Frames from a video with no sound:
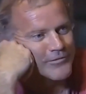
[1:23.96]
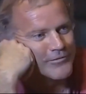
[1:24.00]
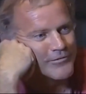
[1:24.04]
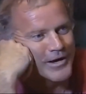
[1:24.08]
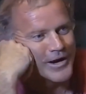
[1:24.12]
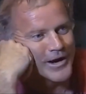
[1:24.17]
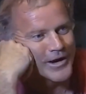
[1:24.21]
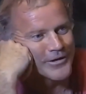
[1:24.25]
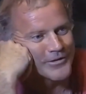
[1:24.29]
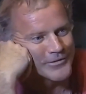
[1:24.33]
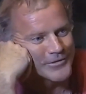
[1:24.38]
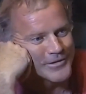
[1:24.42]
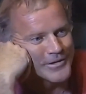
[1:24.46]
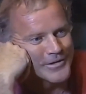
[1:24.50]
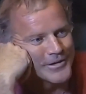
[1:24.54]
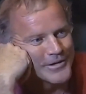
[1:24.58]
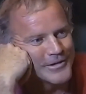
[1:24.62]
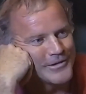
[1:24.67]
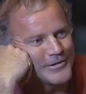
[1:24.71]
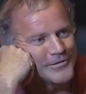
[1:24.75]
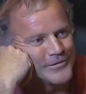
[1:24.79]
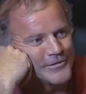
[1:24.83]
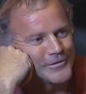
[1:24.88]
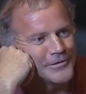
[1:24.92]
virus in there,
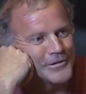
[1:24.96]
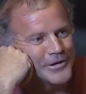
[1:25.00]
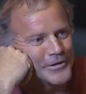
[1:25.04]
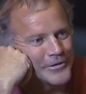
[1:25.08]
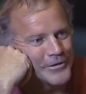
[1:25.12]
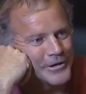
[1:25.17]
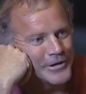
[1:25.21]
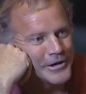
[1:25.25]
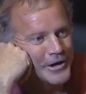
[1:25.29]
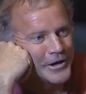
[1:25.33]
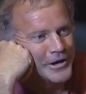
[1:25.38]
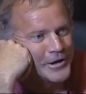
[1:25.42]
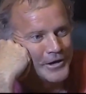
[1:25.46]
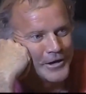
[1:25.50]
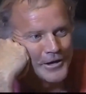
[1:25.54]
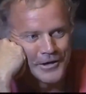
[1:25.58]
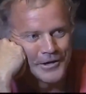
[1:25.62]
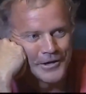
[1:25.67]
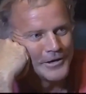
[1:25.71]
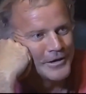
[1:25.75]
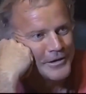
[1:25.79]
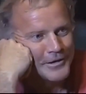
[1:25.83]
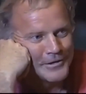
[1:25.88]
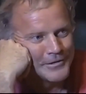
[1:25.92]
you'll know it.
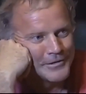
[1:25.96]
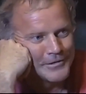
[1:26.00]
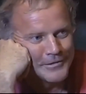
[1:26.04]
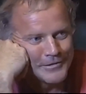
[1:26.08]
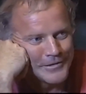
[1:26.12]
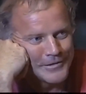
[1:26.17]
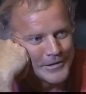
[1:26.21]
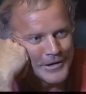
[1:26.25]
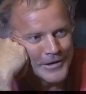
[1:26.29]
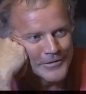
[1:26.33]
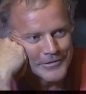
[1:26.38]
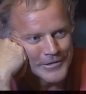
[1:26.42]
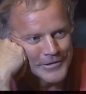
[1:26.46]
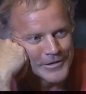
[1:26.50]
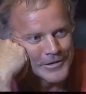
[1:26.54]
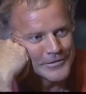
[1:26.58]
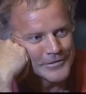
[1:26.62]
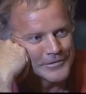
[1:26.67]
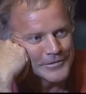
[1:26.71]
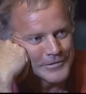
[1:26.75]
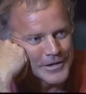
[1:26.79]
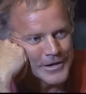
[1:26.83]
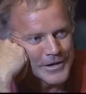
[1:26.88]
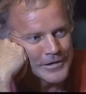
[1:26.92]
He doesn't
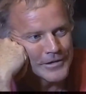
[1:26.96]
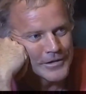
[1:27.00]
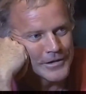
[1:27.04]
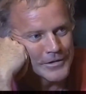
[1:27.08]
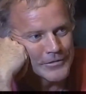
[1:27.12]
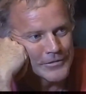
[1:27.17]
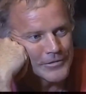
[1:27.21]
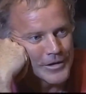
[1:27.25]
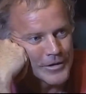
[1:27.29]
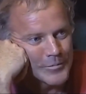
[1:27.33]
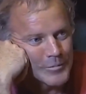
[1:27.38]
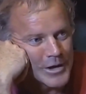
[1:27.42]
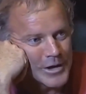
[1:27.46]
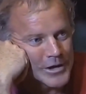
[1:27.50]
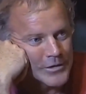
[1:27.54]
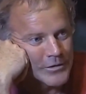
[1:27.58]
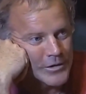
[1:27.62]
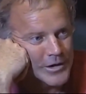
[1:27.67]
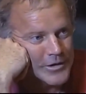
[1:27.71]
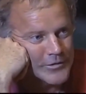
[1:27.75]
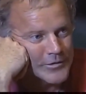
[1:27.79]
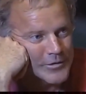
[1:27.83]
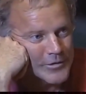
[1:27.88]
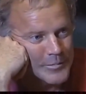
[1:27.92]
understand electron
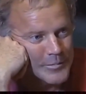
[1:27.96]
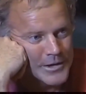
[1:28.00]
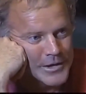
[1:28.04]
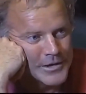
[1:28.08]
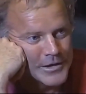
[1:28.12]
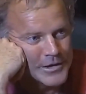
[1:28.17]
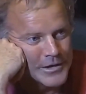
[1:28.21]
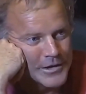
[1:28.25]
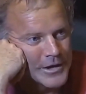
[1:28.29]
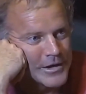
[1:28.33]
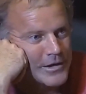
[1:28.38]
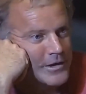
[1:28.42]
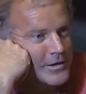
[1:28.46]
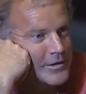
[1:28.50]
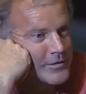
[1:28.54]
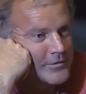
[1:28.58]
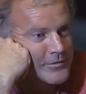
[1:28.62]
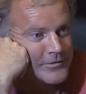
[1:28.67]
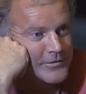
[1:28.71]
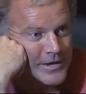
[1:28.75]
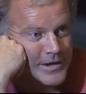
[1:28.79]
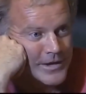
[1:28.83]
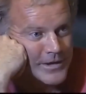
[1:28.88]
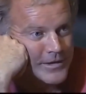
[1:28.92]
microscopy, and he doesn't
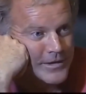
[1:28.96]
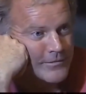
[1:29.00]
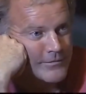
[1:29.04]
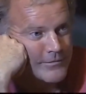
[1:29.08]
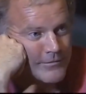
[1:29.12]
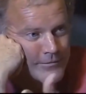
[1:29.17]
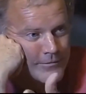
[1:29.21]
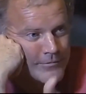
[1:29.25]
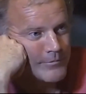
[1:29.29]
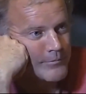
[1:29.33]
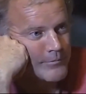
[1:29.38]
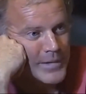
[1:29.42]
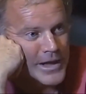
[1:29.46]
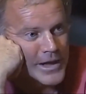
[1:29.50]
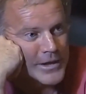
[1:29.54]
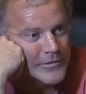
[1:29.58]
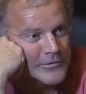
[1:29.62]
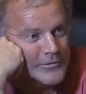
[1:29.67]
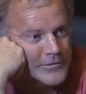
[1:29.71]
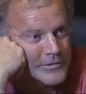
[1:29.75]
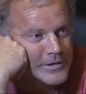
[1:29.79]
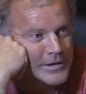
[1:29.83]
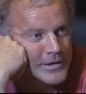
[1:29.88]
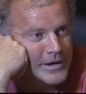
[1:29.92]
understand
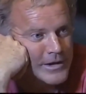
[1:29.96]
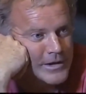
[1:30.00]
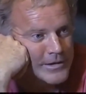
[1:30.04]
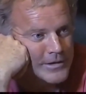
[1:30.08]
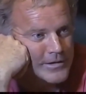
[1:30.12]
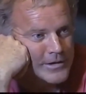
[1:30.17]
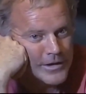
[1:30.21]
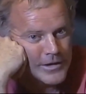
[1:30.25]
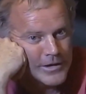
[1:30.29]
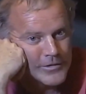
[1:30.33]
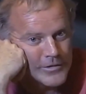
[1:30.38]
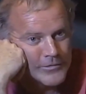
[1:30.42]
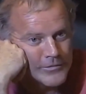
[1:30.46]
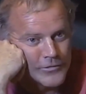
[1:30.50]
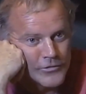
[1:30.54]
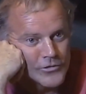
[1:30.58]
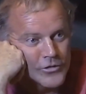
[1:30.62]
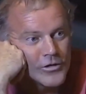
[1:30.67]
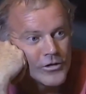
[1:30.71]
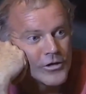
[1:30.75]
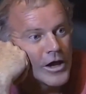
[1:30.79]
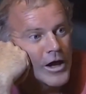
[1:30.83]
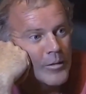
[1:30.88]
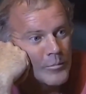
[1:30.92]
medicine, and he, does, he
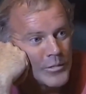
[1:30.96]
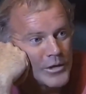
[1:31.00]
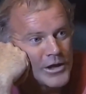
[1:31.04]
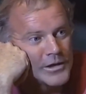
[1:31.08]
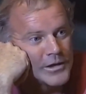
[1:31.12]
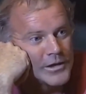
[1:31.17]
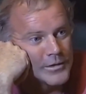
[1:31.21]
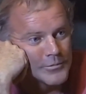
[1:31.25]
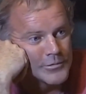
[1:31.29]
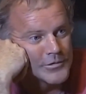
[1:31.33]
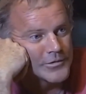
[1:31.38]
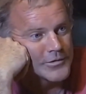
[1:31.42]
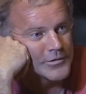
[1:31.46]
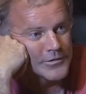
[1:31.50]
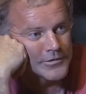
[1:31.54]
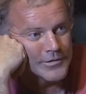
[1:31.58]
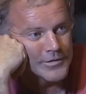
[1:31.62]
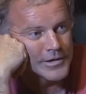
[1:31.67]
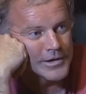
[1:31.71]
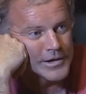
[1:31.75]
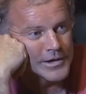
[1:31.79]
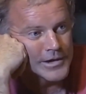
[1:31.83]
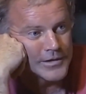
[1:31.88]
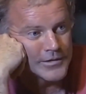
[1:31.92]
should not be in a position
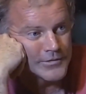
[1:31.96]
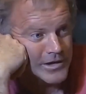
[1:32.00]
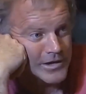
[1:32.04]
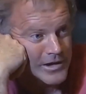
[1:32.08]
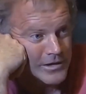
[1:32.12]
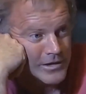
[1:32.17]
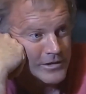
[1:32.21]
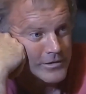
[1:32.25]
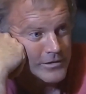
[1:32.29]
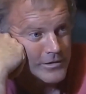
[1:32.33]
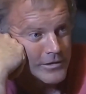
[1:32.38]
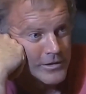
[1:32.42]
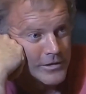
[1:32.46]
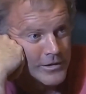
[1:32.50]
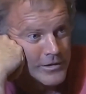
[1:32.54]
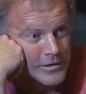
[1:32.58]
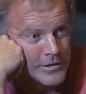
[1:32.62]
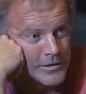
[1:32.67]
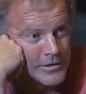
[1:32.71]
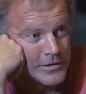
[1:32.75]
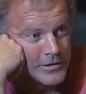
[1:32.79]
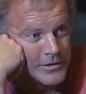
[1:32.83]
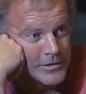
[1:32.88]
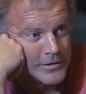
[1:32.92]
like he's in.
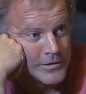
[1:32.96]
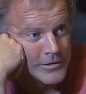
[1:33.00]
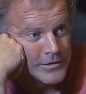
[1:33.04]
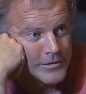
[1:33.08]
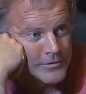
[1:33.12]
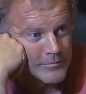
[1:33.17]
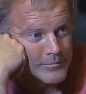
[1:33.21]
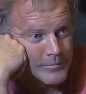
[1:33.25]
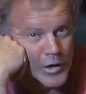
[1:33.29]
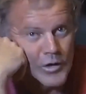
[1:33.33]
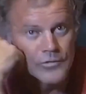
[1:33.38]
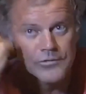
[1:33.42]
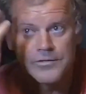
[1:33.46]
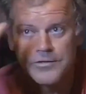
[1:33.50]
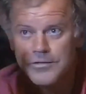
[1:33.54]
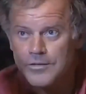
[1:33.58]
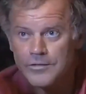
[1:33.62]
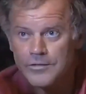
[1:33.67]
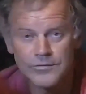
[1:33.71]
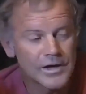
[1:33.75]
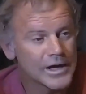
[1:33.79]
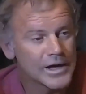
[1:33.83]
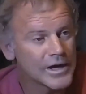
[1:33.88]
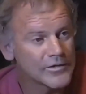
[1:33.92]
Most of
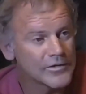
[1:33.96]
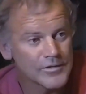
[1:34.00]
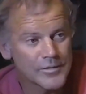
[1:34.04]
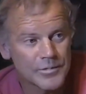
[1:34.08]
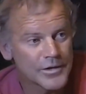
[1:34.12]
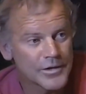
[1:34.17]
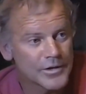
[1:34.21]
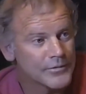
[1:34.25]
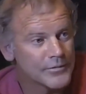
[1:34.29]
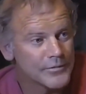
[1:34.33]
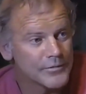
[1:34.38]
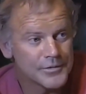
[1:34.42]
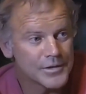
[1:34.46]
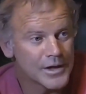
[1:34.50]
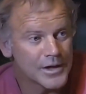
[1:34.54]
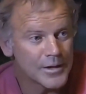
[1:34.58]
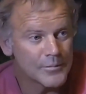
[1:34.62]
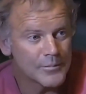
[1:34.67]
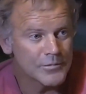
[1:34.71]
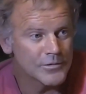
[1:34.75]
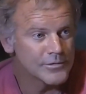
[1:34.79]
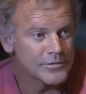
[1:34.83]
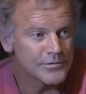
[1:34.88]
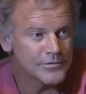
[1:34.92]
those guys up there on the top
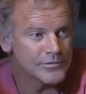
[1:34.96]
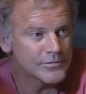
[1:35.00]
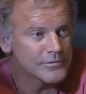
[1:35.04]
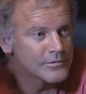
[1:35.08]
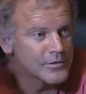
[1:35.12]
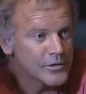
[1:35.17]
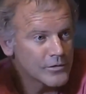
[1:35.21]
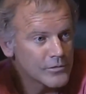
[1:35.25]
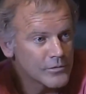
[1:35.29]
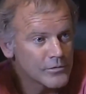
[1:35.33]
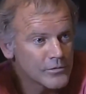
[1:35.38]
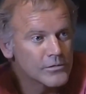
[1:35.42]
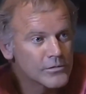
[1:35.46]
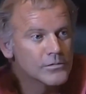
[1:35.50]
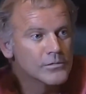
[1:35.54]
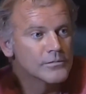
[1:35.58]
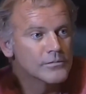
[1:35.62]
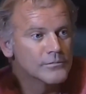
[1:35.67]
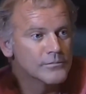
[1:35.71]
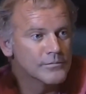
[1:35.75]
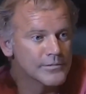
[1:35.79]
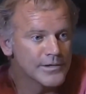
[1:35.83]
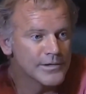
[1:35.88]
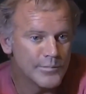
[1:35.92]
are just total
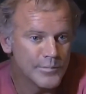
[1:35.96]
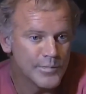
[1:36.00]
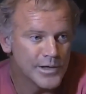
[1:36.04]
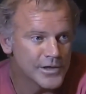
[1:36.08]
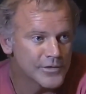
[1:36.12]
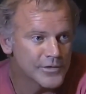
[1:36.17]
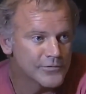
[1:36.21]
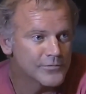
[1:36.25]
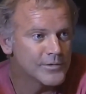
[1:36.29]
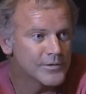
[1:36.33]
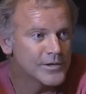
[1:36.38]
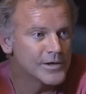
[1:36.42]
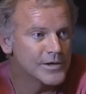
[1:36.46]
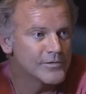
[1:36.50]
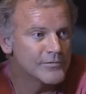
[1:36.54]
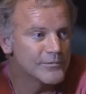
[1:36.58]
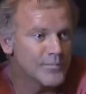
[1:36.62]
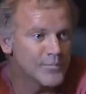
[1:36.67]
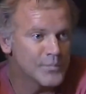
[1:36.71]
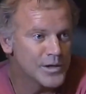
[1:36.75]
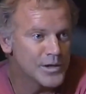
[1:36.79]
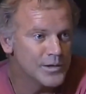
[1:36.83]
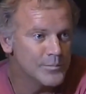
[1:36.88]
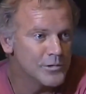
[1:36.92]
administrative
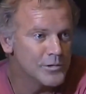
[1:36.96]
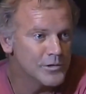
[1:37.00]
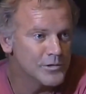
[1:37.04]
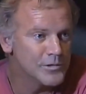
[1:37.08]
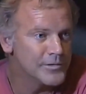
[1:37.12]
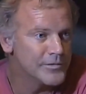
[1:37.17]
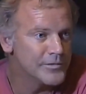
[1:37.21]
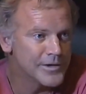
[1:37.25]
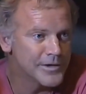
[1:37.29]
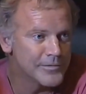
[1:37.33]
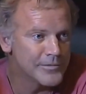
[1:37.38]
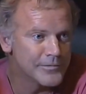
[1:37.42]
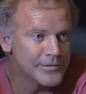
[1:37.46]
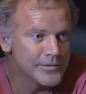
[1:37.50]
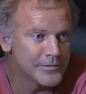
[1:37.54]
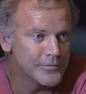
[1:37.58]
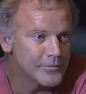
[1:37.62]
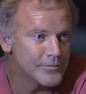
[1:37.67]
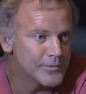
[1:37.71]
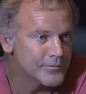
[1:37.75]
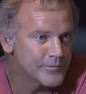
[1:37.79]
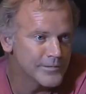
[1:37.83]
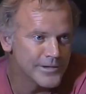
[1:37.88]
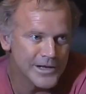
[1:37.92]
people and they don't
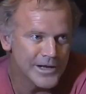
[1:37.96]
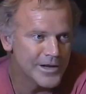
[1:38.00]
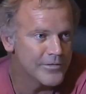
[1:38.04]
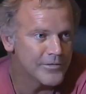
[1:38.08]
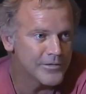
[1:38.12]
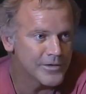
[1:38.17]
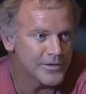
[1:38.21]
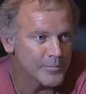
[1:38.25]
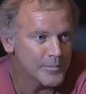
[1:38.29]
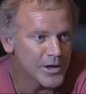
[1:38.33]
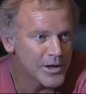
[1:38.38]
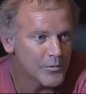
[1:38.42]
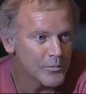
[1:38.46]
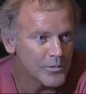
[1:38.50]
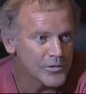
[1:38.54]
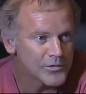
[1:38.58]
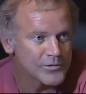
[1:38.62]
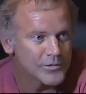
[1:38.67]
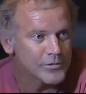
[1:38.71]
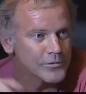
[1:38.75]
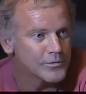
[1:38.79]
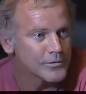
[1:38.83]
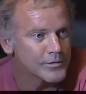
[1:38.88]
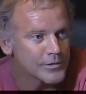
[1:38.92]
know anything about what's
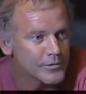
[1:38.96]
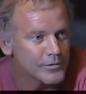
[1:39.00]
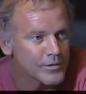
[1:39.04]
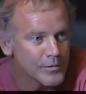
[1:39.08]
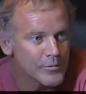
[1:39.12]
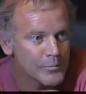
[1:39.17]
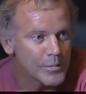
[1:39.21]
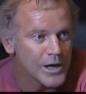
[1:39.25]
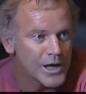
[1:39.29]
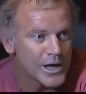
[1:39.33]
going on at the